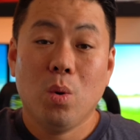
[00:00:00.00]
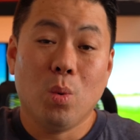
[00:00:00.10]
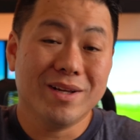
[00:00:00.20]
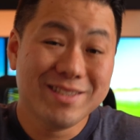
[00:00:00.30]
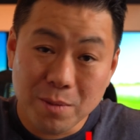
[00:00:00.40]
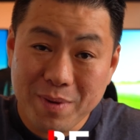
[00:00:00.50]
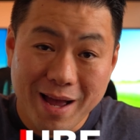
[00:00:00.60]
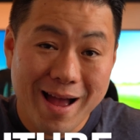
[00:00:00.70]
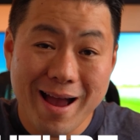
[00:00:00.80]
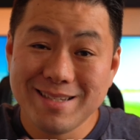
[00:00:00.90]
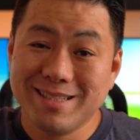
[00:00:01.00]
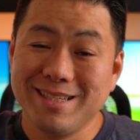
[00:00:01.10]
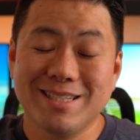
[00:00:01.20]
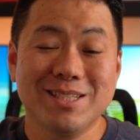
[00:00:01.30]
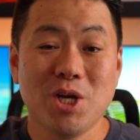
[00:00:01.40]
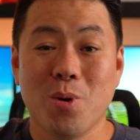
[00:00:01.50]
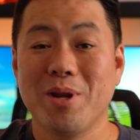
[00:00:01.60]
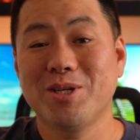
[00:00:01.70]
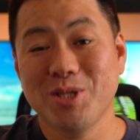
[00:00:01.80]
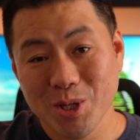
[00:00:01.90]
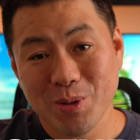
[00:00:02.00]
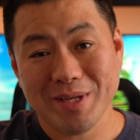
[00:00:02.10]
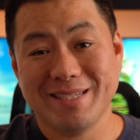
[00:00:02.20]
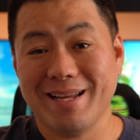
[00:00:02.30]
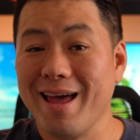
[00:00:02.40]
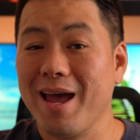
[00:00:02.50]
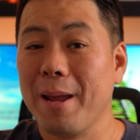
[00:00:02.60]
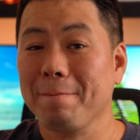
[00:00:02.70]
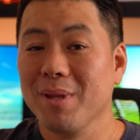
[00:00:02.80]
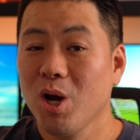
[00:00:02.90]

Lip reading: What's up, guys? This is Tony Shu, and today